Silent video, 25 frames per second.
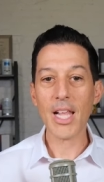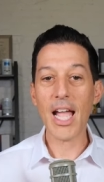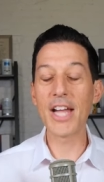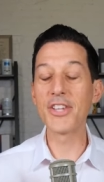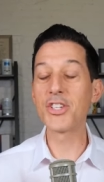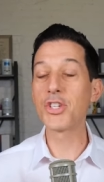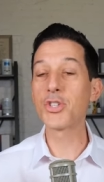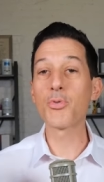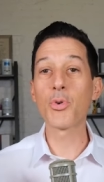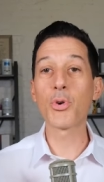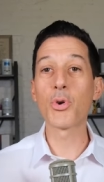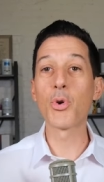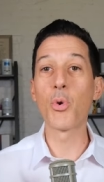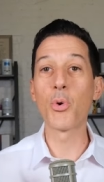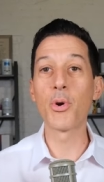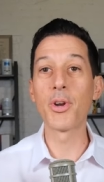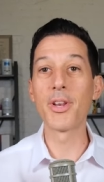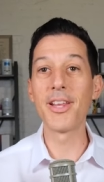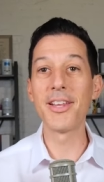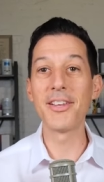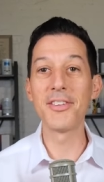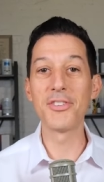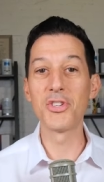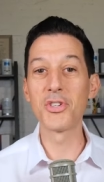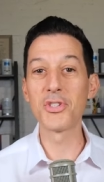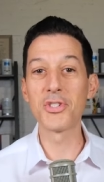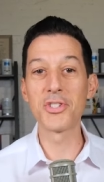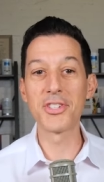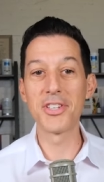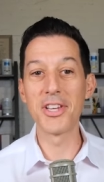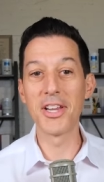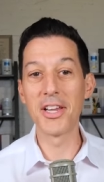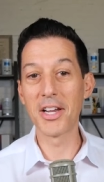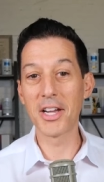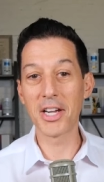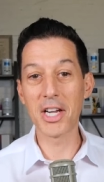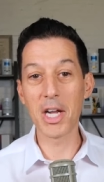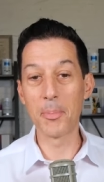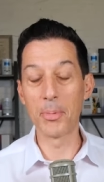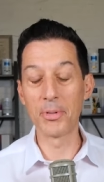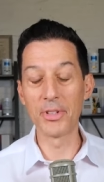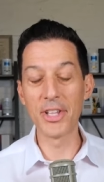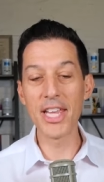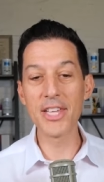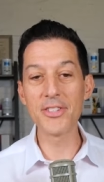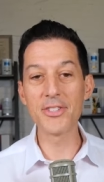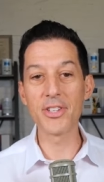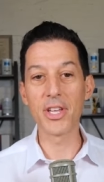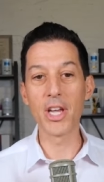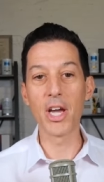I just recorded it just a couple
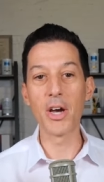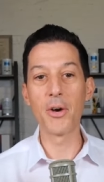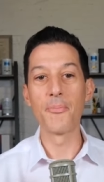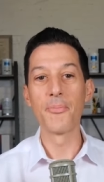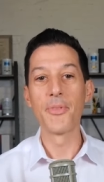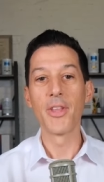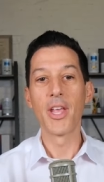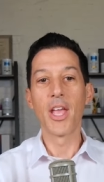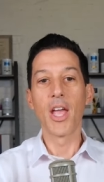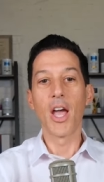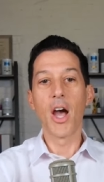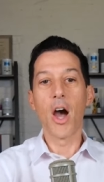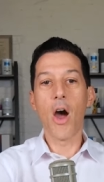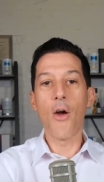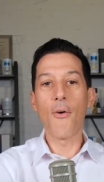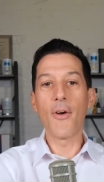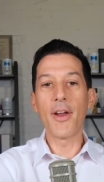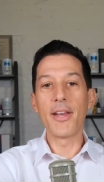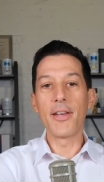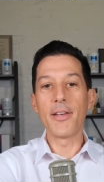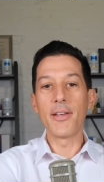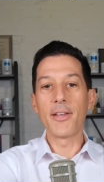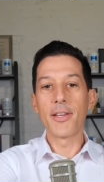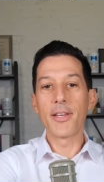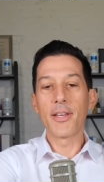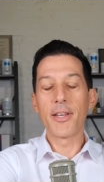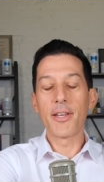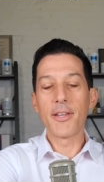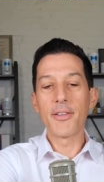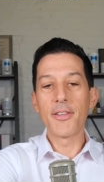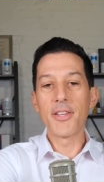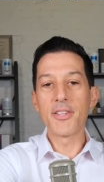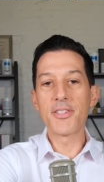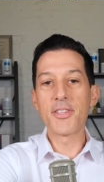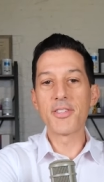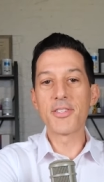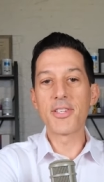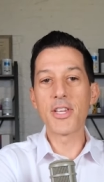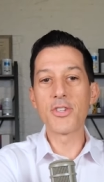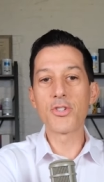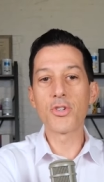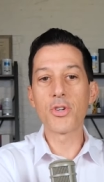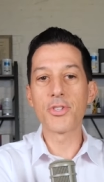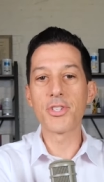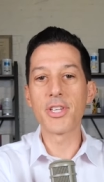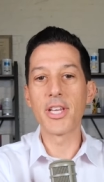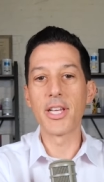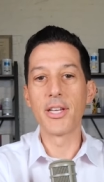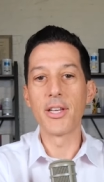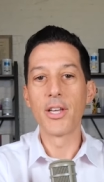days ago. All right. This is
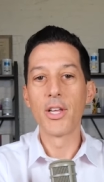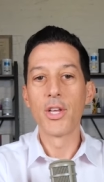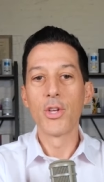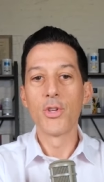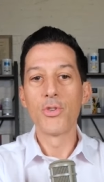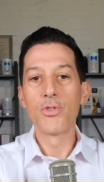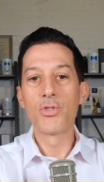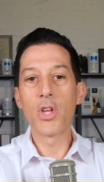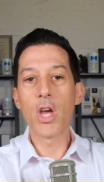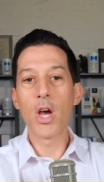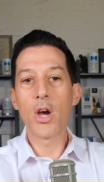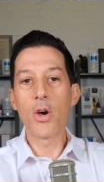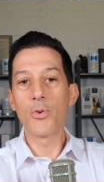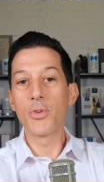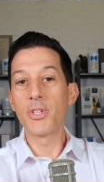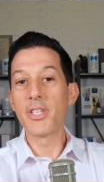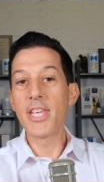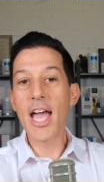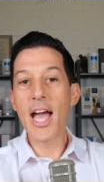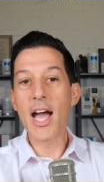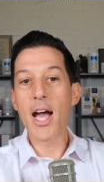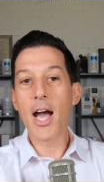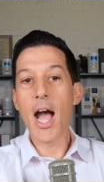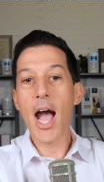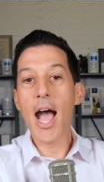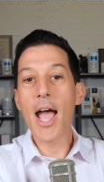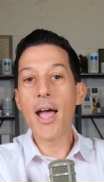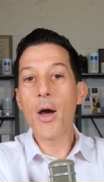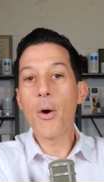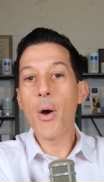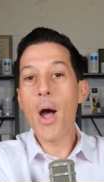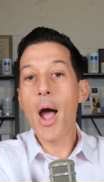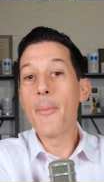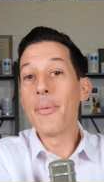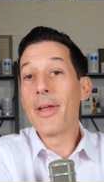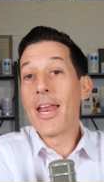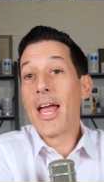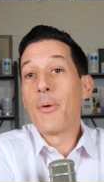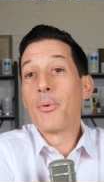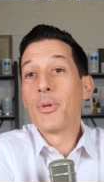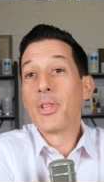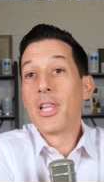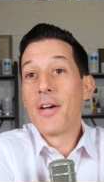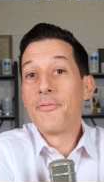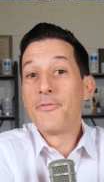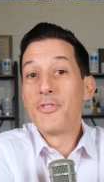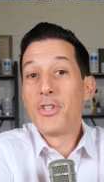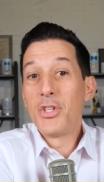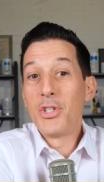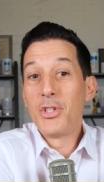interesting. So yeah, I mean, I would
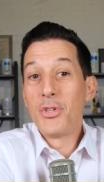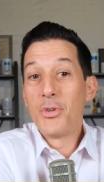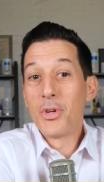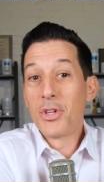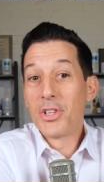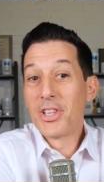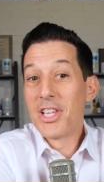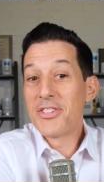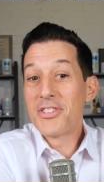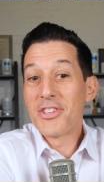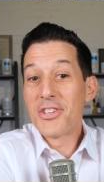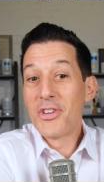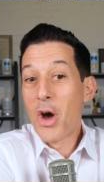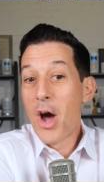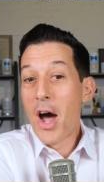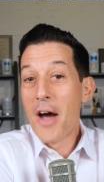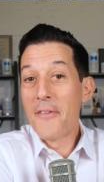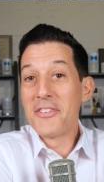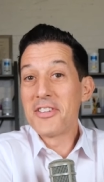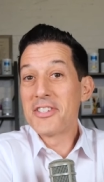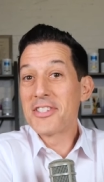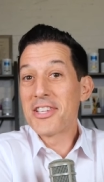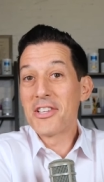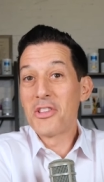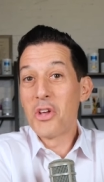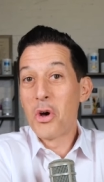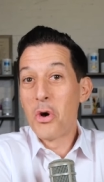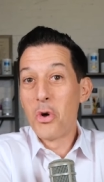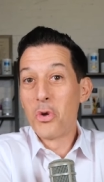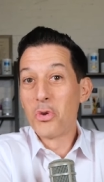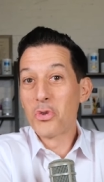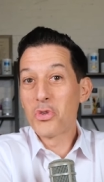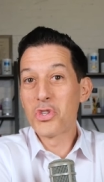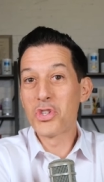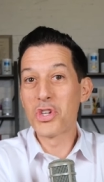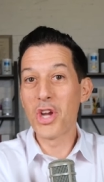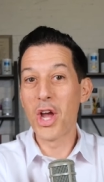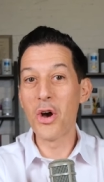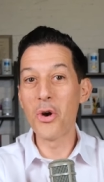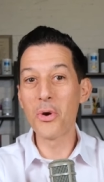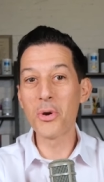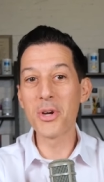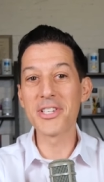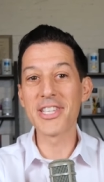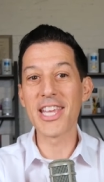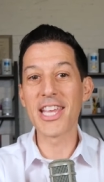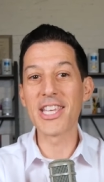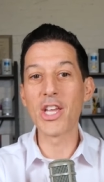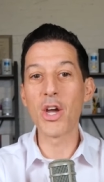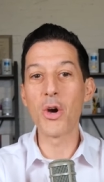love you to listen to obviously the whole show
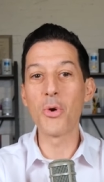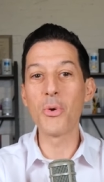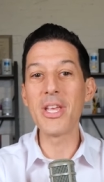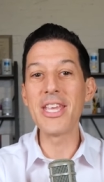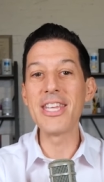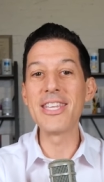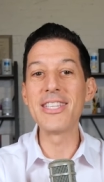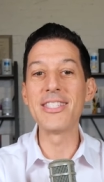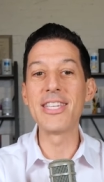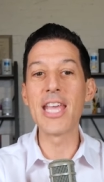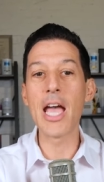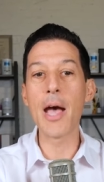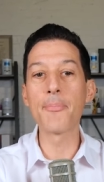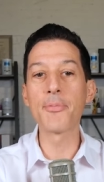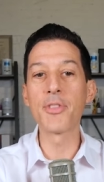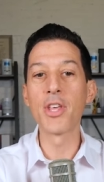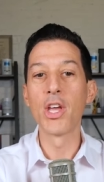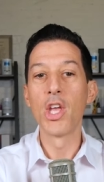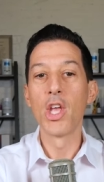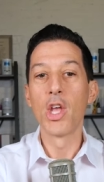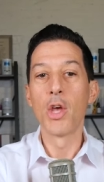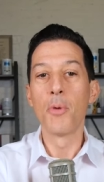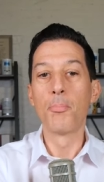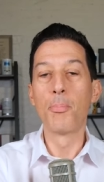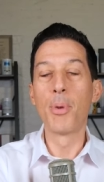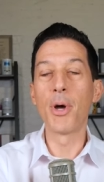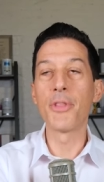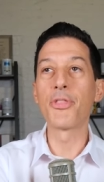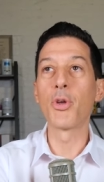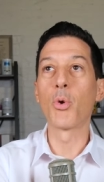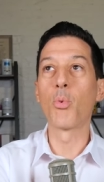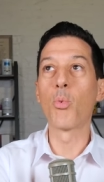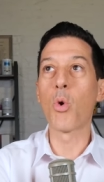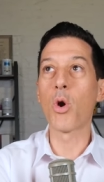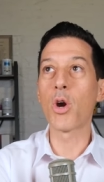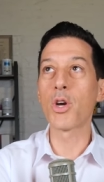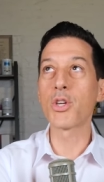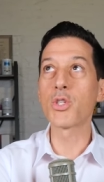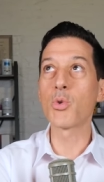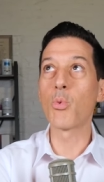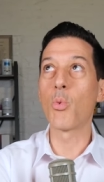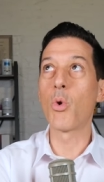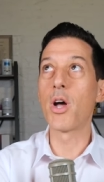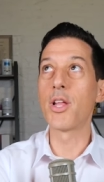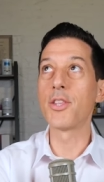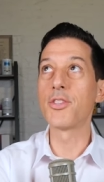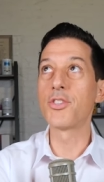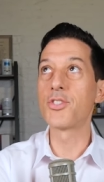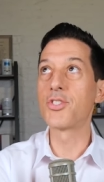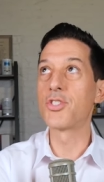because I go in depth, but the worst
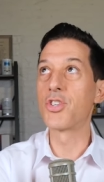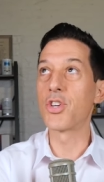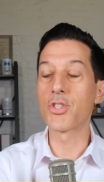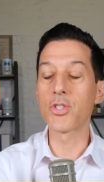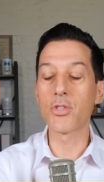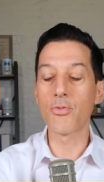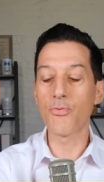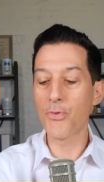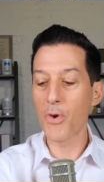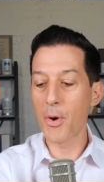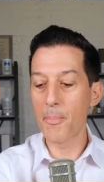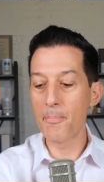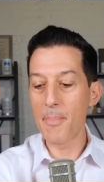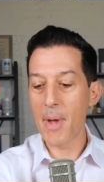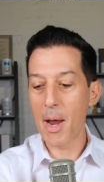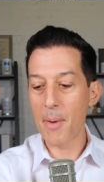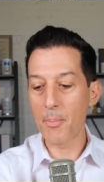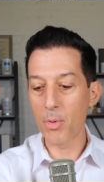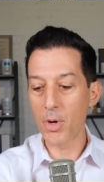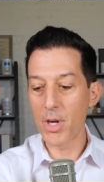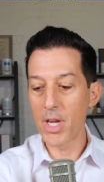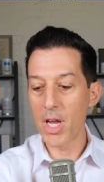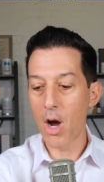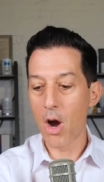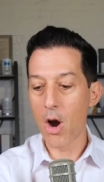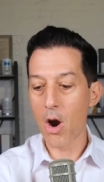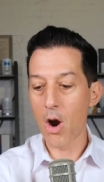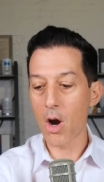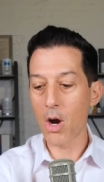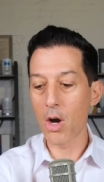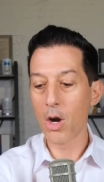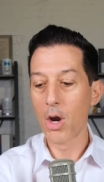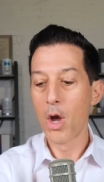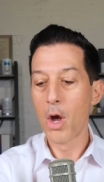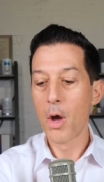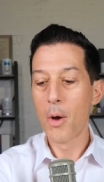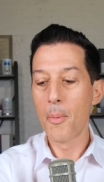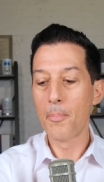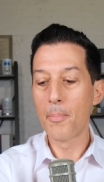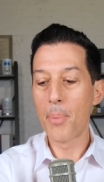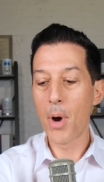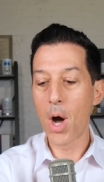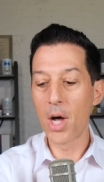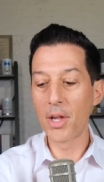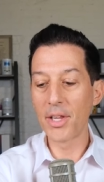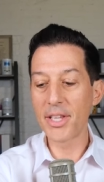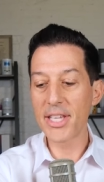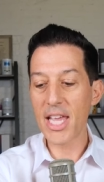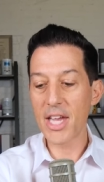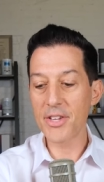ones just from memory are
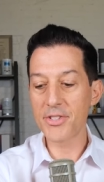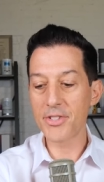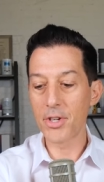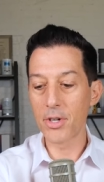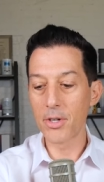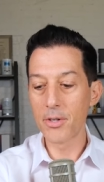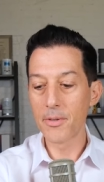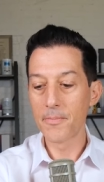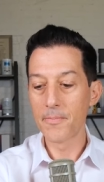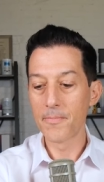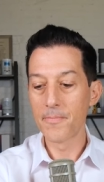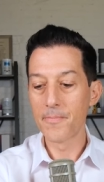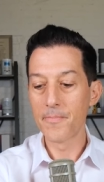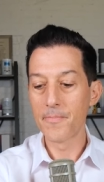polyester,